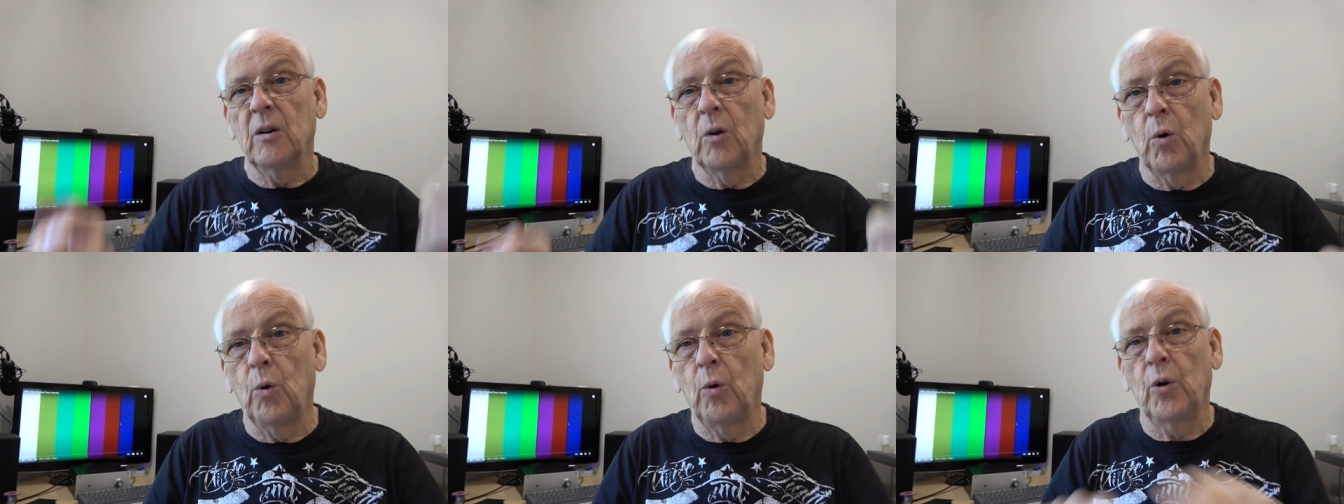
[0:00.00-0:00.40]

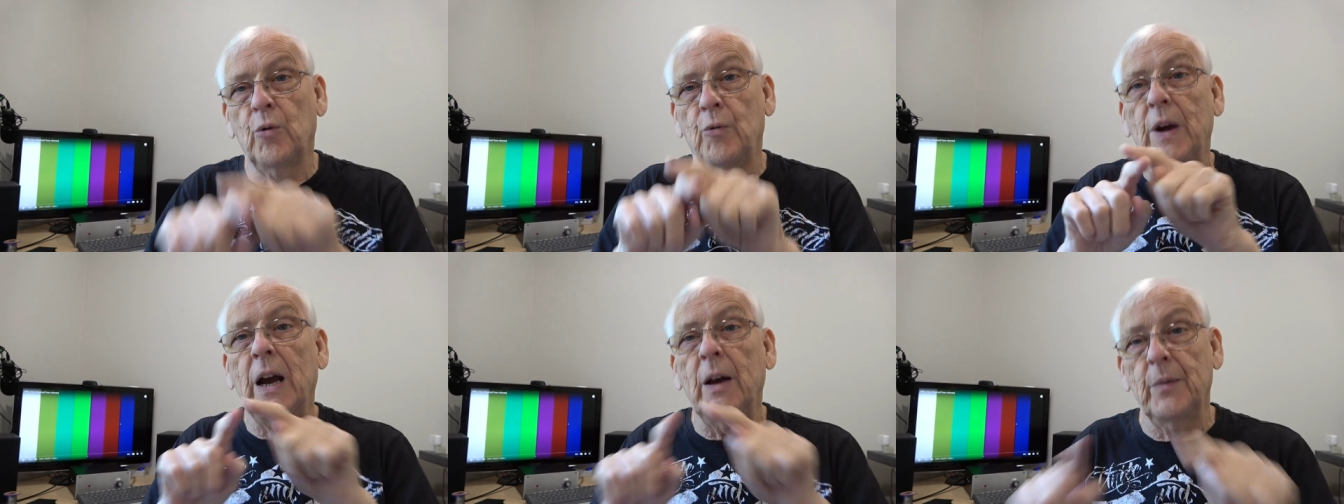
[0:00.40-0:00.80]
all
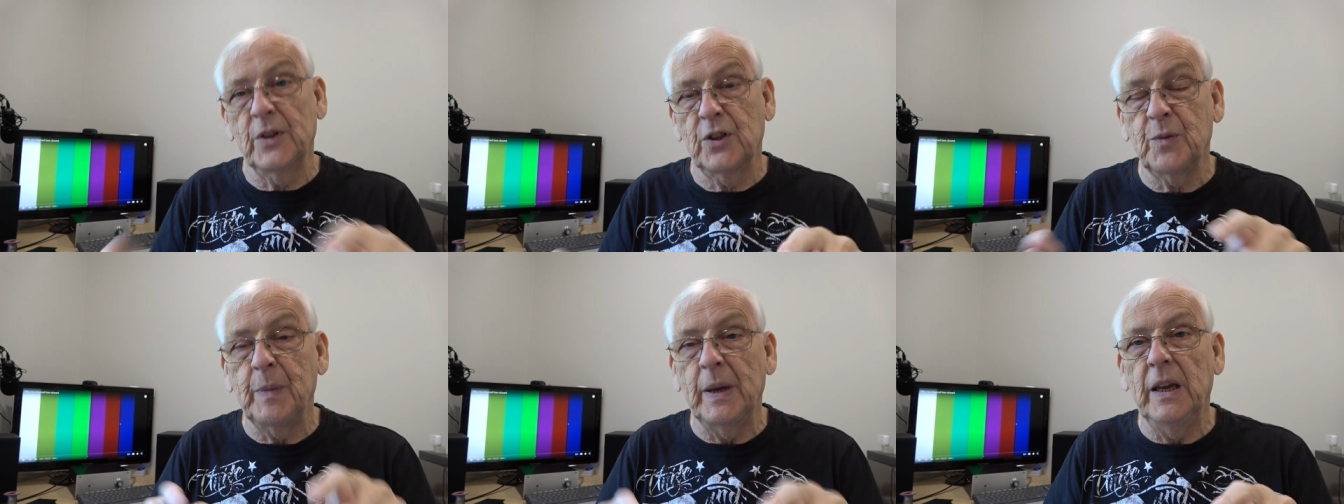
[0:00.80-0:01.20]
around the
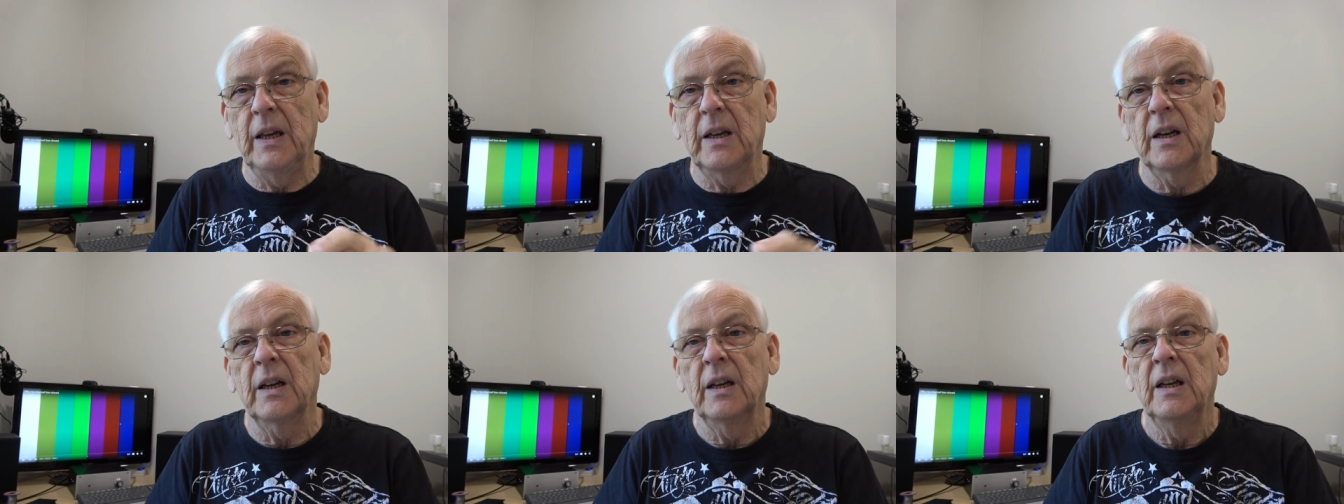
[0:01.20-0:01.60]

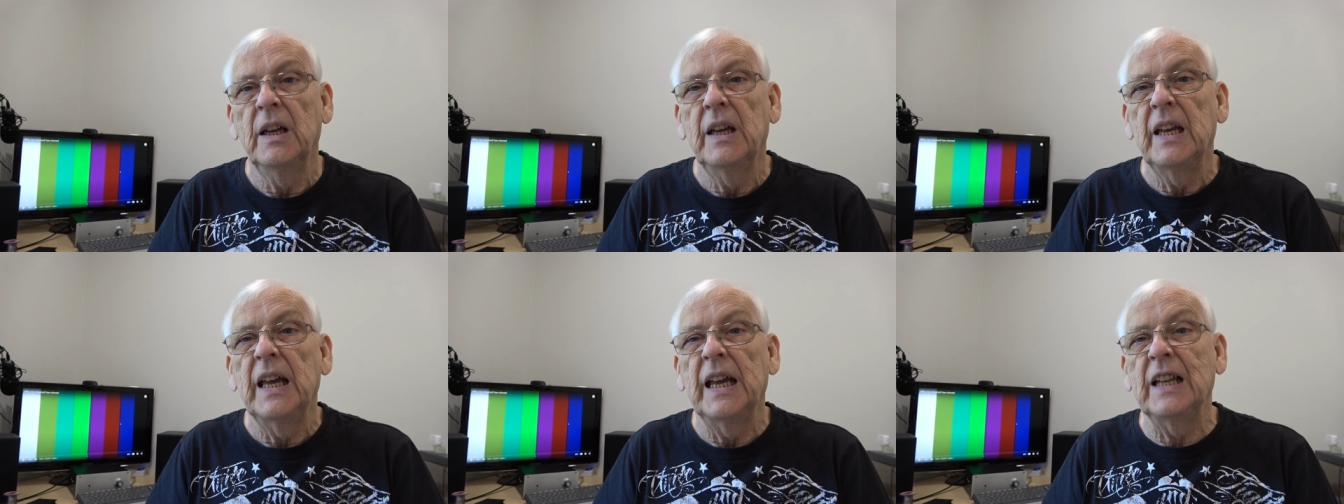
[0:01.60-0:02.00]
speaker,
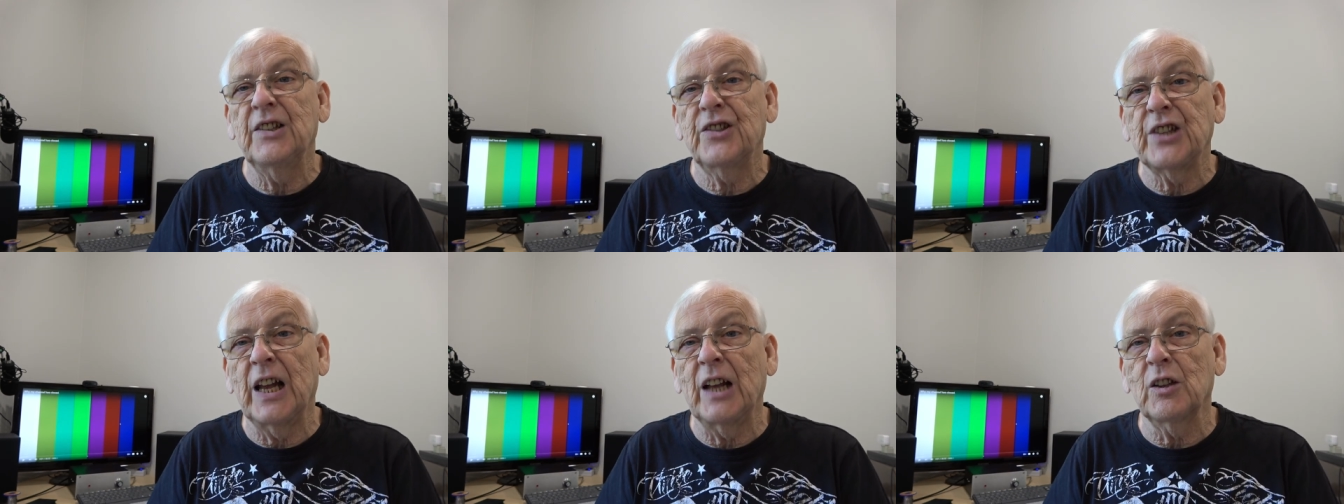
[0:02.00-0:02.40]
it
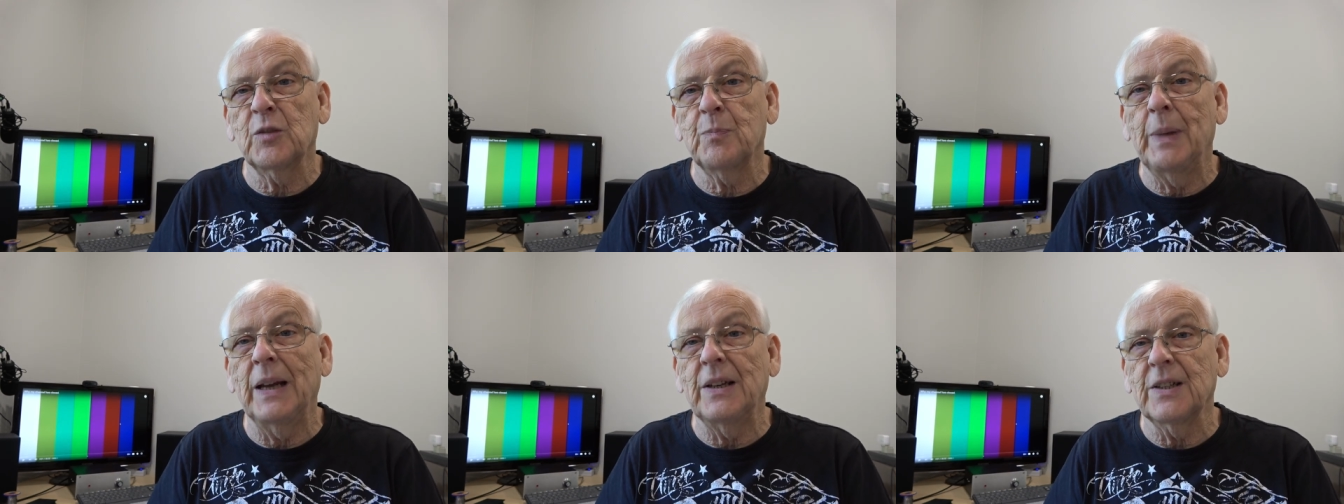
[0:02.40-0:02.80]
sounds
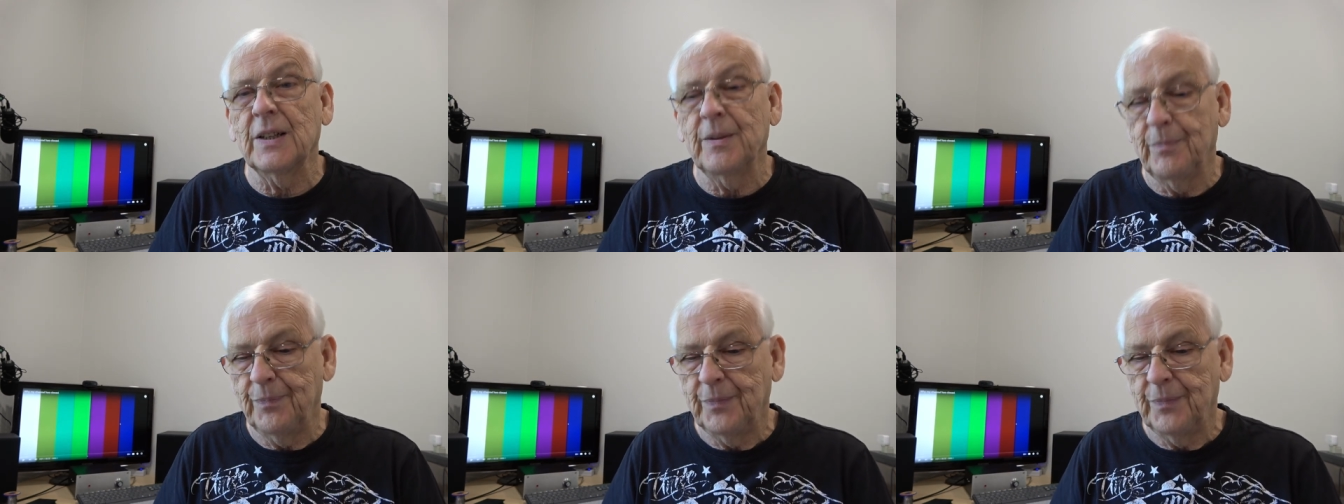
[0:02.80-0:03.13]
better.